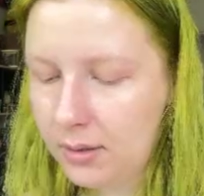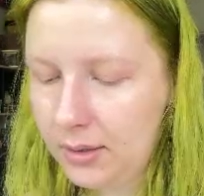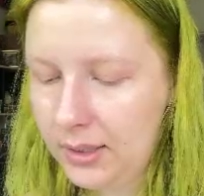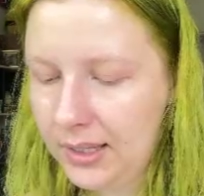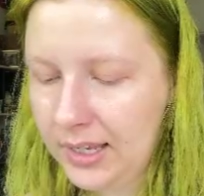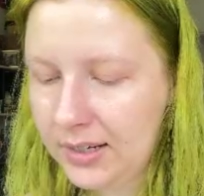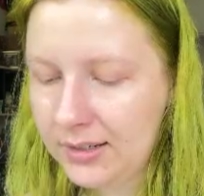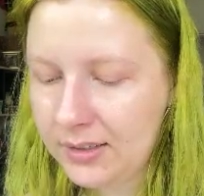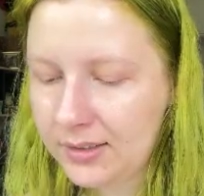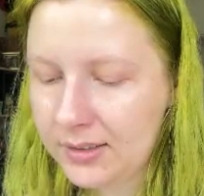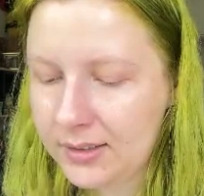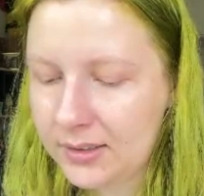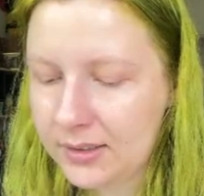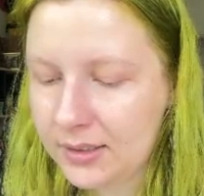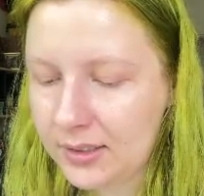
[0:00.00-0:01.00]
Let it
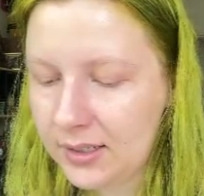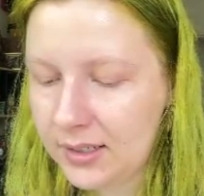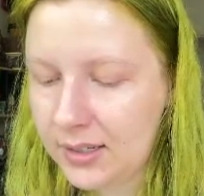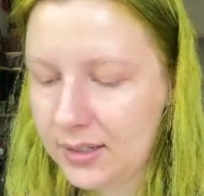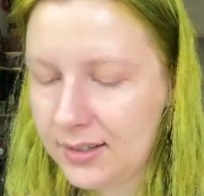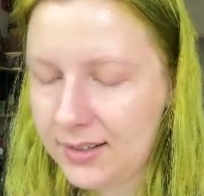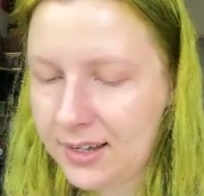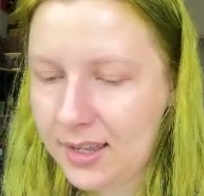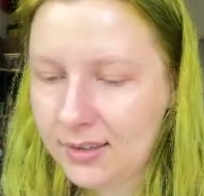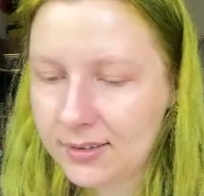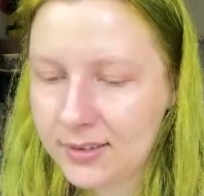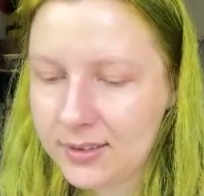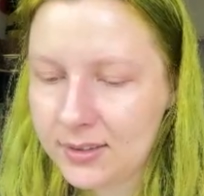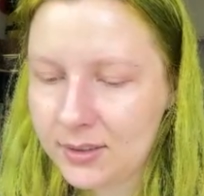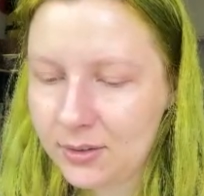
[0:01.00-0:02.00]
sit and
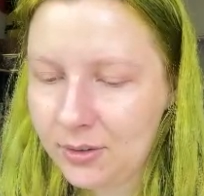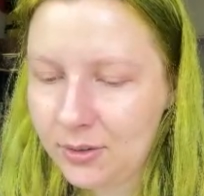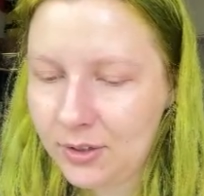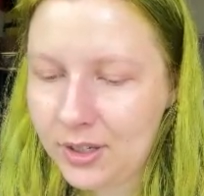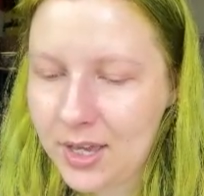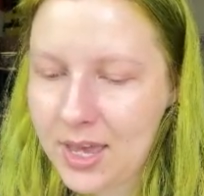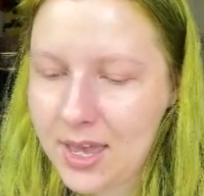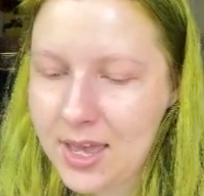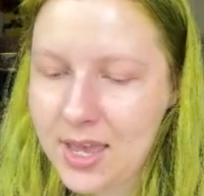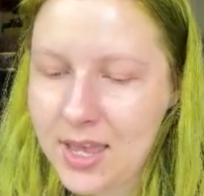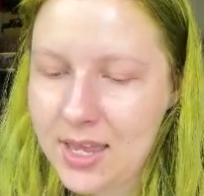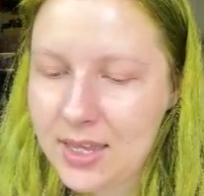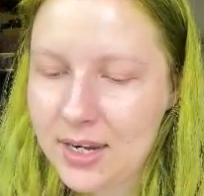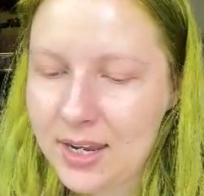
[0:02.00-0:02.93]
soak in.